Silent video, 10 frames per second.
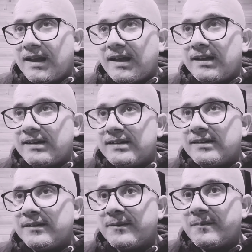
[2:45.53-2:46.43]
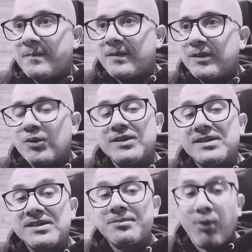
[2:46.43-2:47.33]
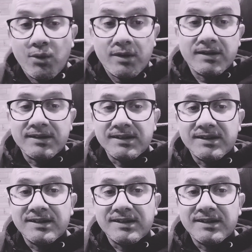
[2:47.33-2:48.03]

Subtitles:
And this is important here,